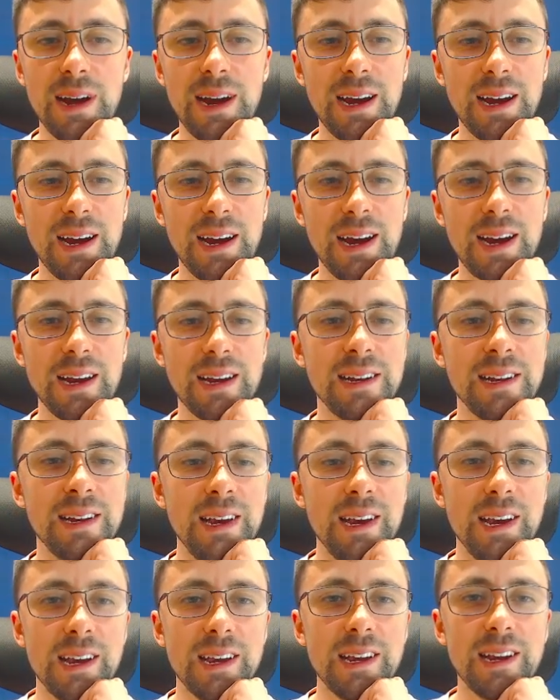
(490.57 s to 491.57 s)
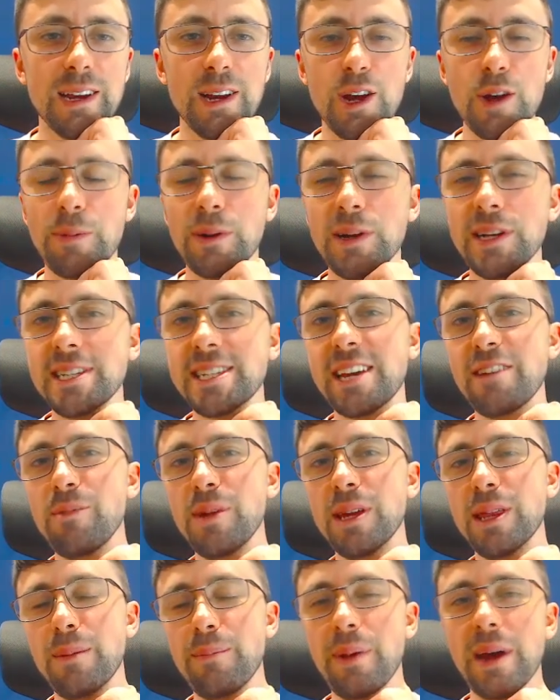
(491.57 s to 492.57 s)
And, you know, please give
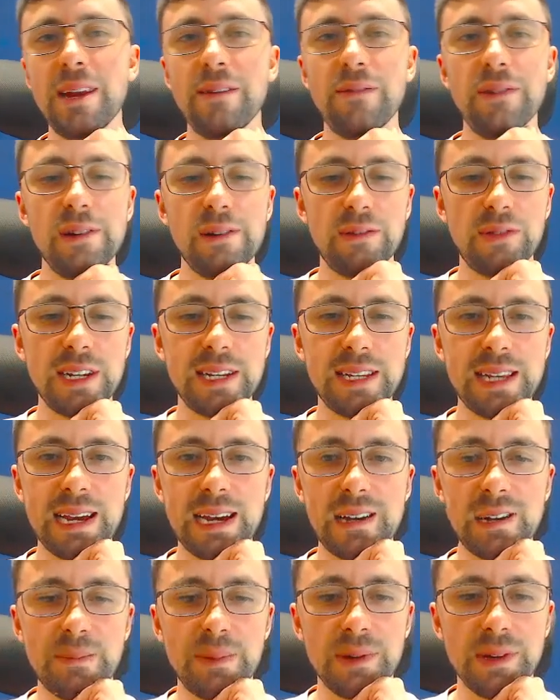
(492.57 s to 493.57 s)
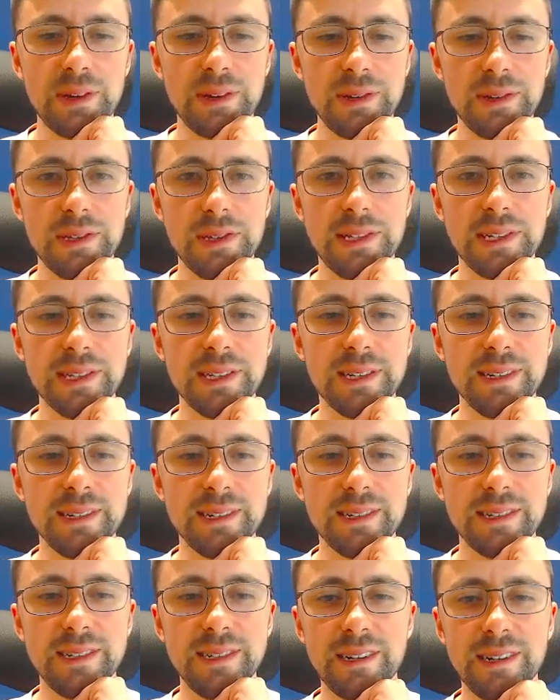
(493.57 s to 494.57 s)
me the benefit of the doubt because,
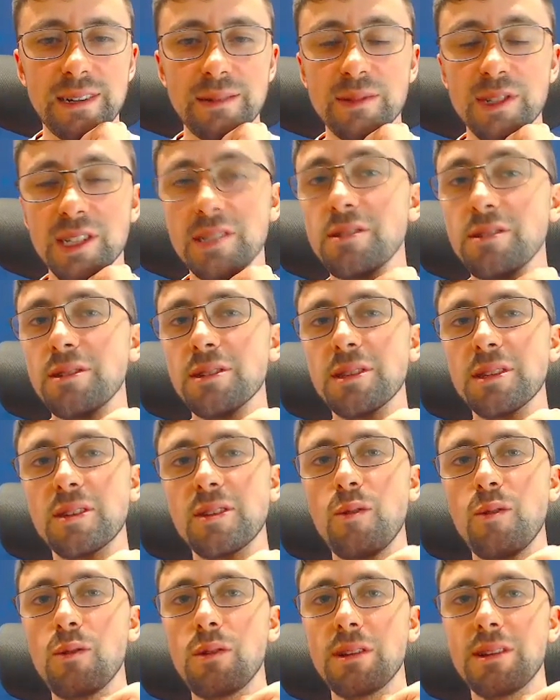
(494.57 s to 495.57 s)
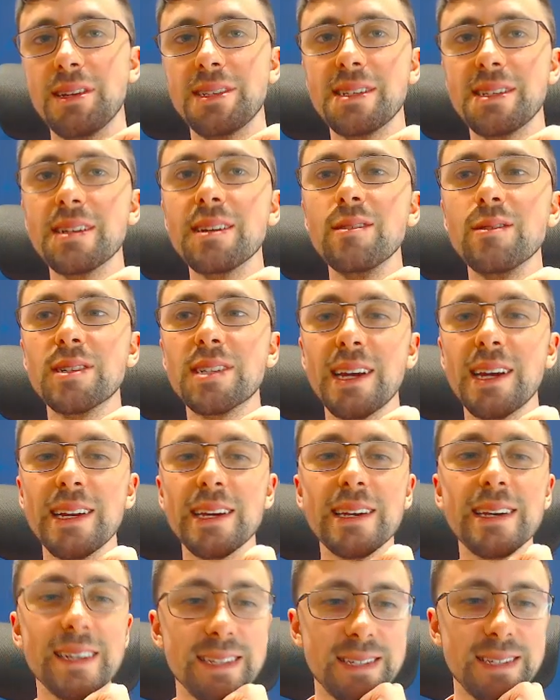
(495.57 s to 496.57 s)
you know, I'm just doing this all in a single
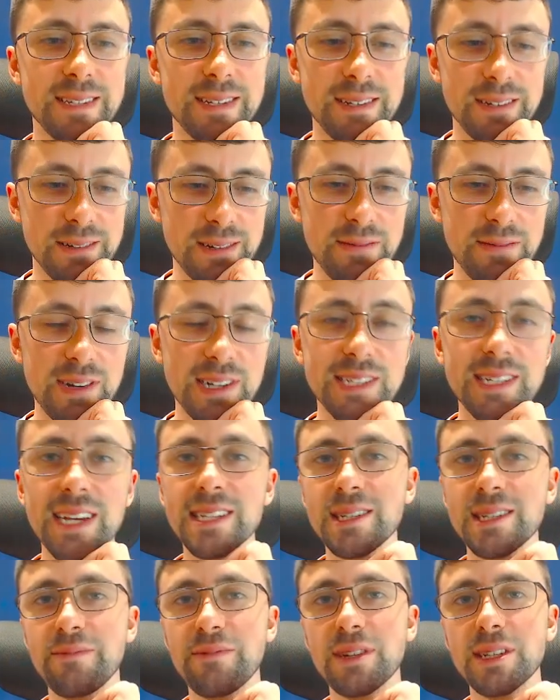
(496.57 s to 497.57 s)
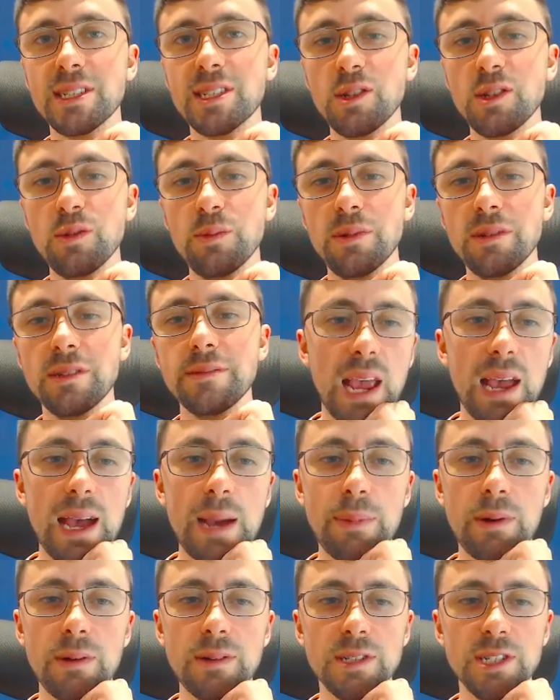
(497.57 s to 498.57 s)
take. So if I say something stupid,
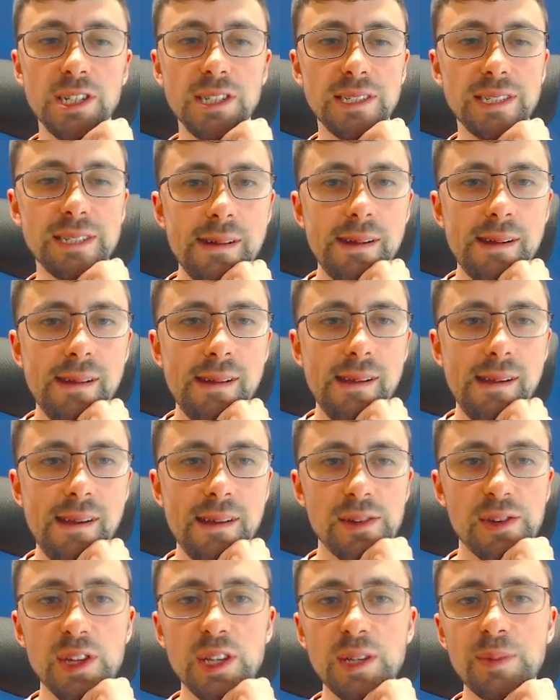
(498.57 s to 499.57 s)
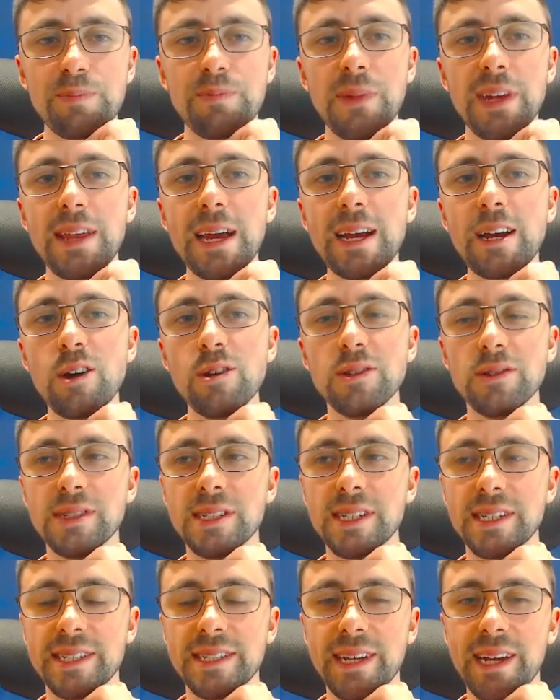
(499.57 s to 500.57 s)
apologies. Uh, so this he then goes on
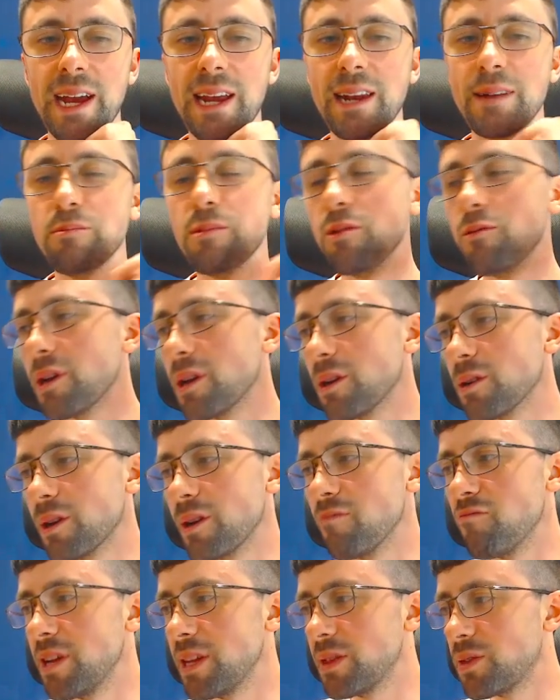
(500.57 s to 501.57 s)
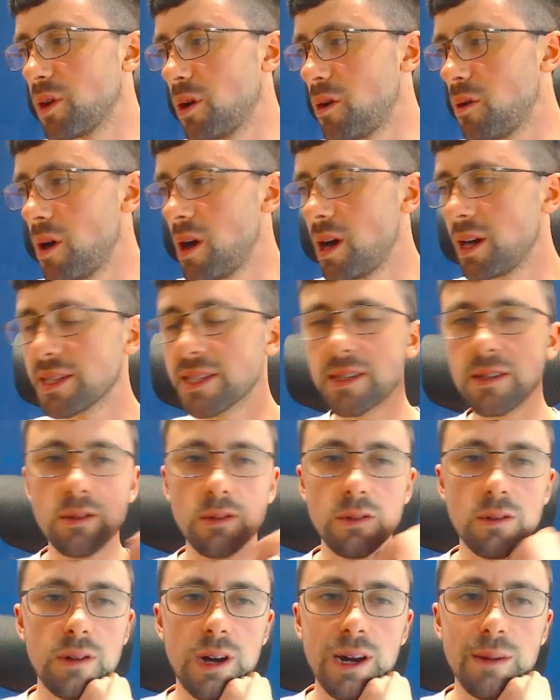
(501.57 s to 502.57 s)
to say, and I'm we're not going to read the whole
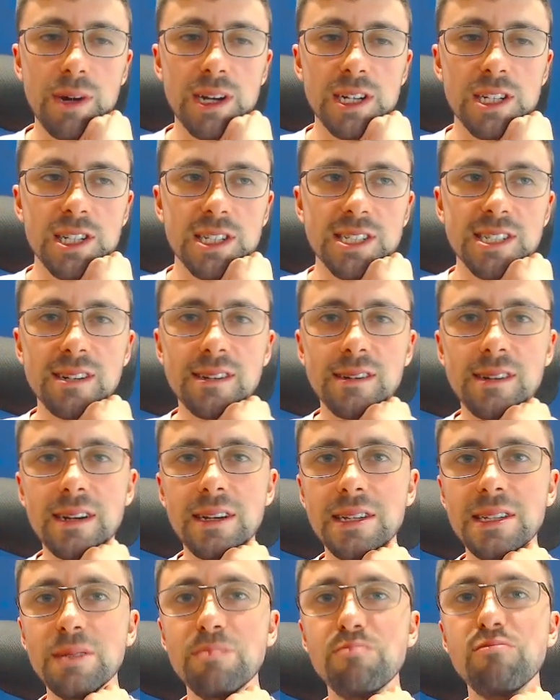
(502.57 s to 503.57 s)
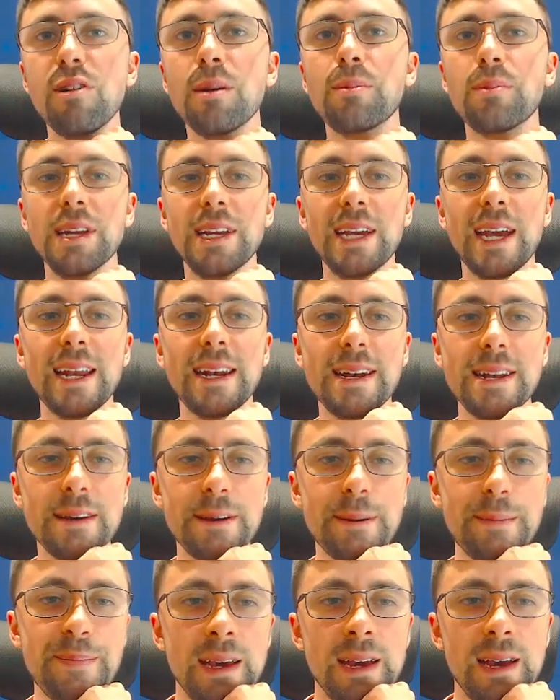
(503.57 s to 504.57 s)
article. I might just suddenly abruptly end
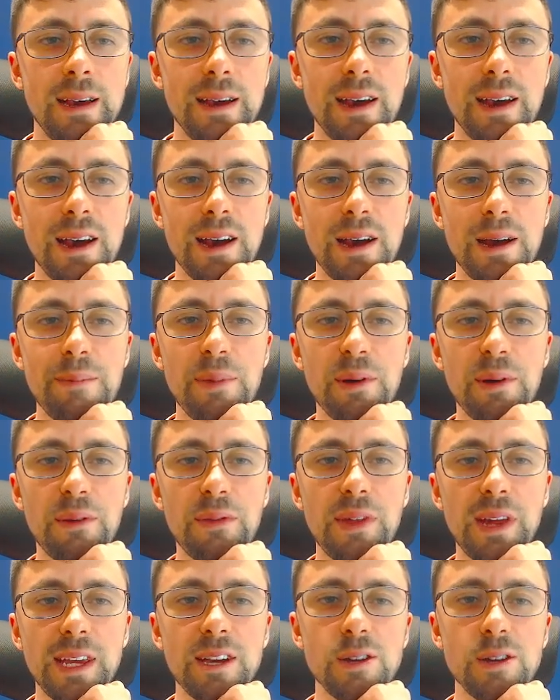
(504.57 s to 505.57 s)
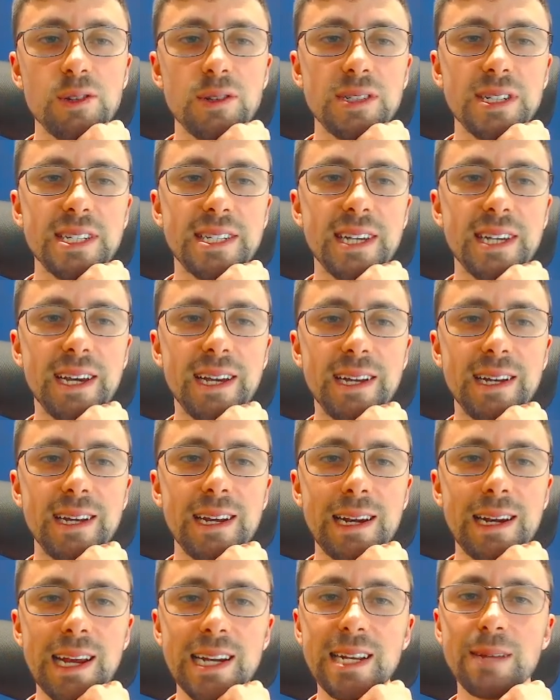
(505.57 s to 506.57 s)
it. Uh, but he goes on to say,
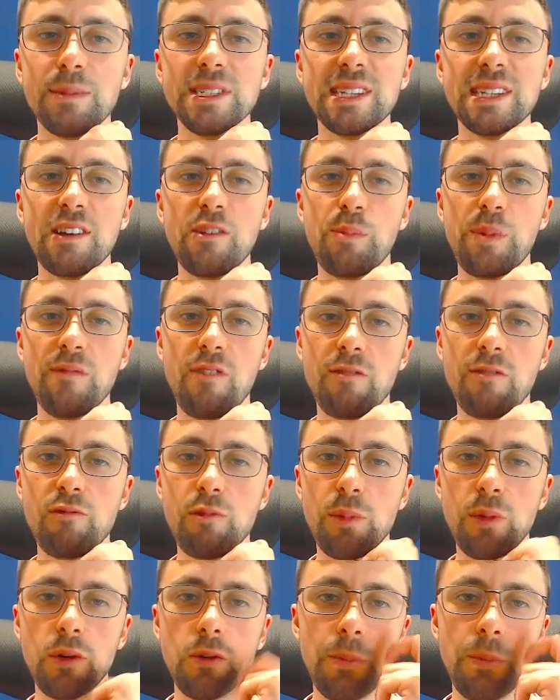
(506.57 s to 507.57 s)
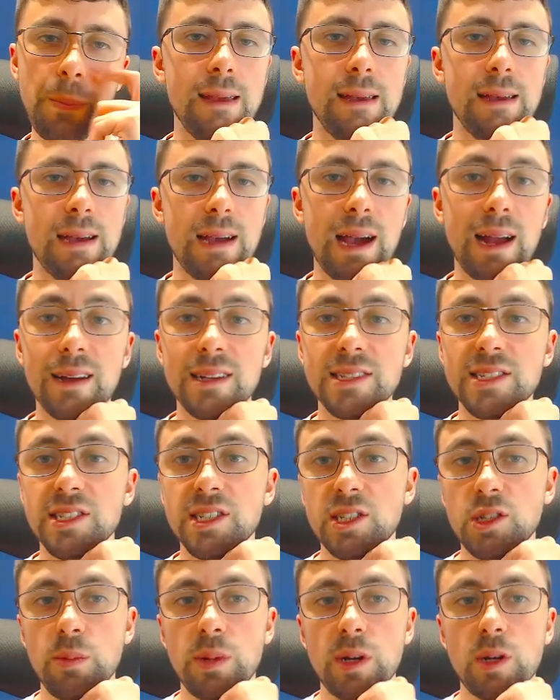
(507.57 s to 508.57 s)
letting myself be vulnerable and ask
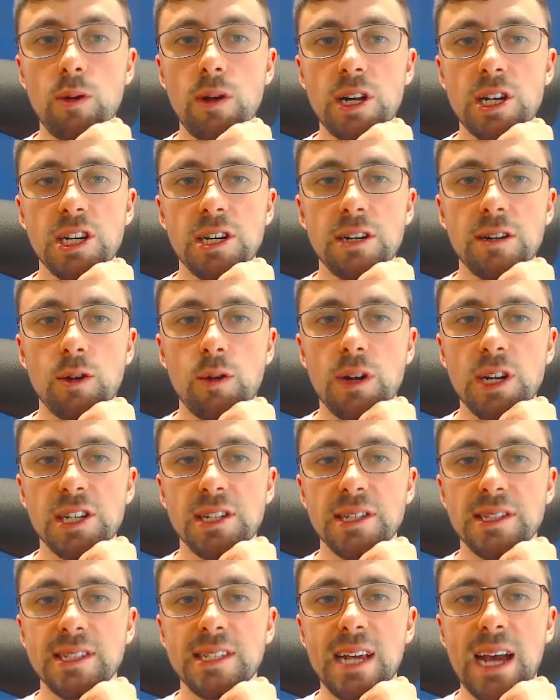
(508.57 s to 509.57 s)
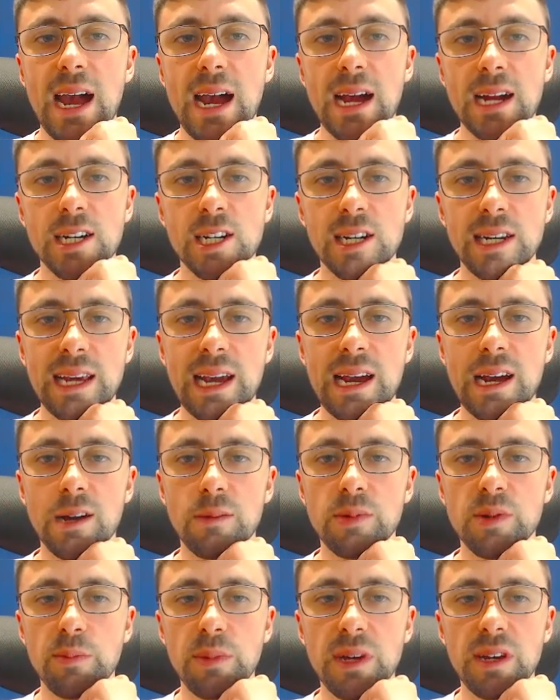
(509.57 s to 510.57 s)
stupid question- questions actually
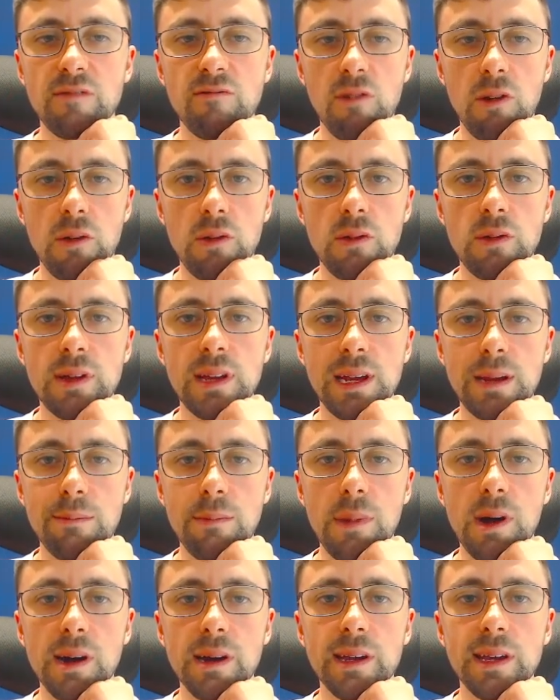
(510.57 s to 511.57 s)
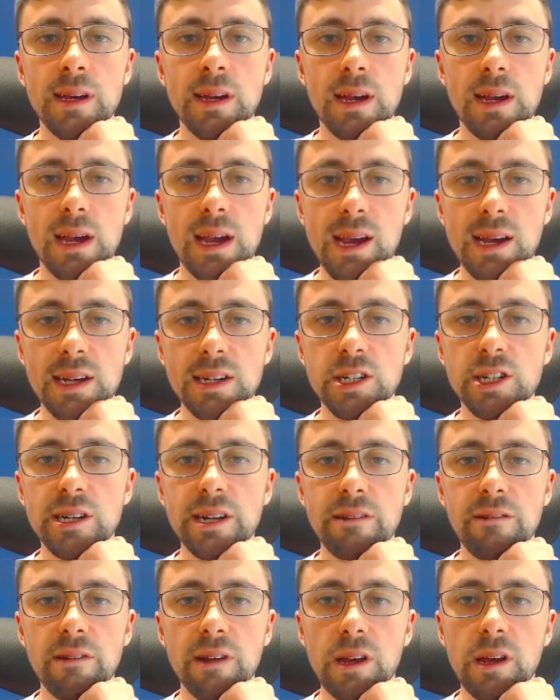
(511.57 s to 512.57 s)
helped me grow in my
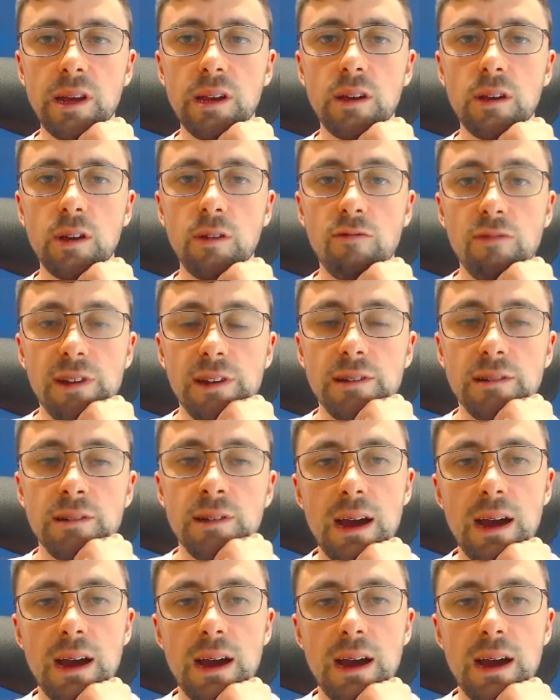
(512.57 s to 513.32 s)
engineering career.